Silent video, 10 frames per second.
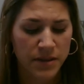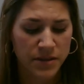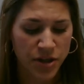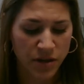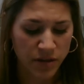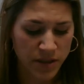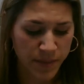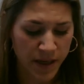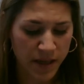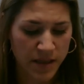Generally
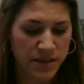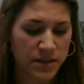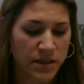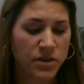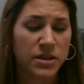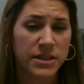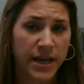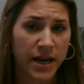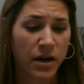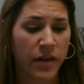speaking, there's a
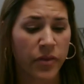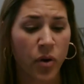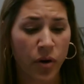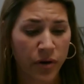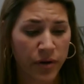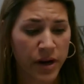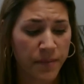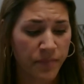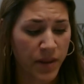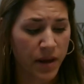tear in the
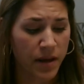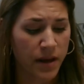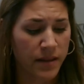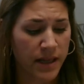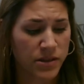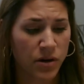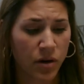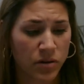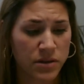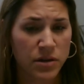artery that's
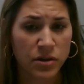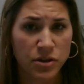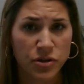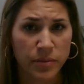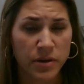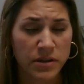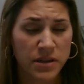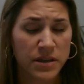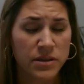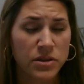causing or contributing to
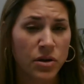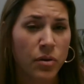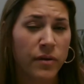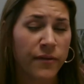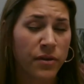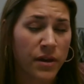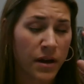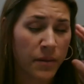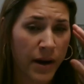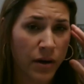this. And so if you
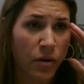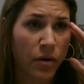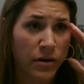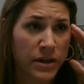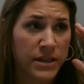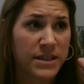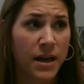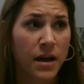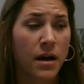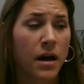think about arteries,
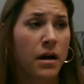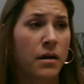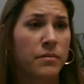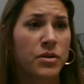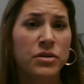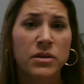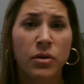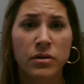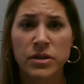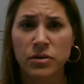usually
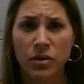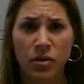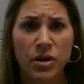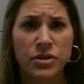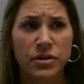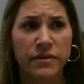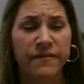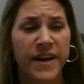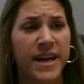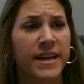arteries are larger
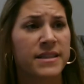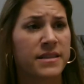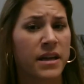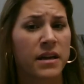than veins.